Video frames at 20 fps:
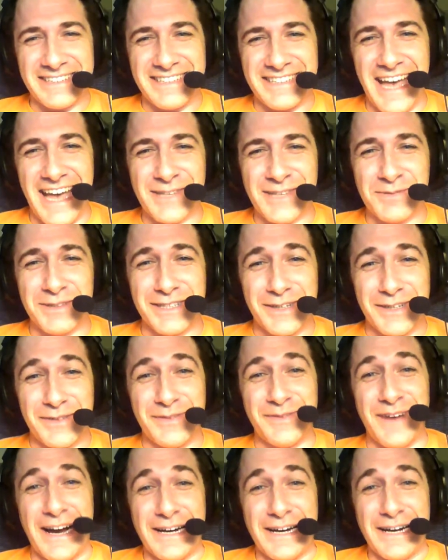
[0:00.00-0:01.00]
that's when the
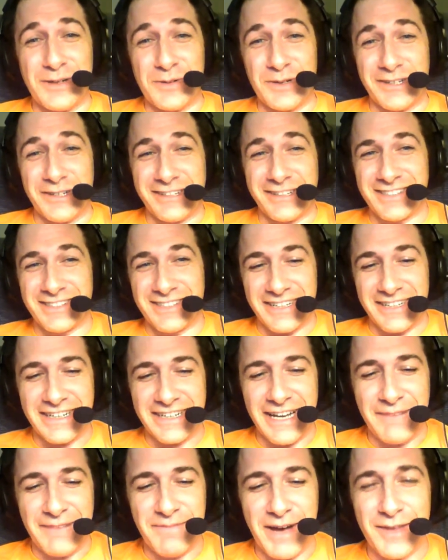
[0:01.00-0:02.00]
fireworks start.
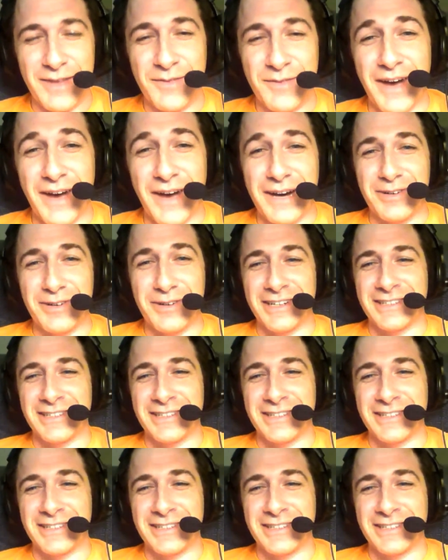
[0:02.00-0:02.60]
And by the fireworks,